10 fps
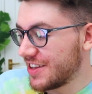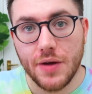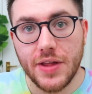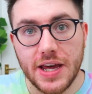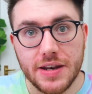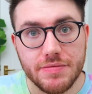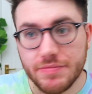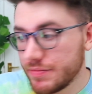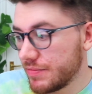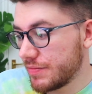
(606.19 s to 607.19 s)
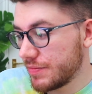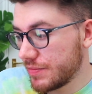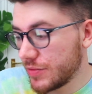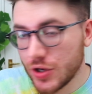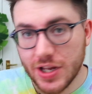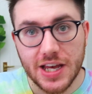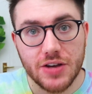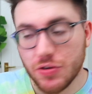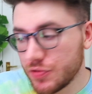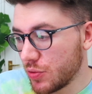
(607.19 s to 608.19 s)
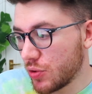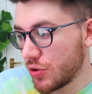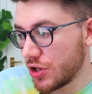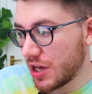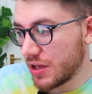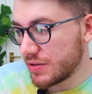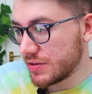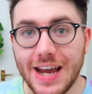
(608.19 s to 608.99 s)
And then you click review order,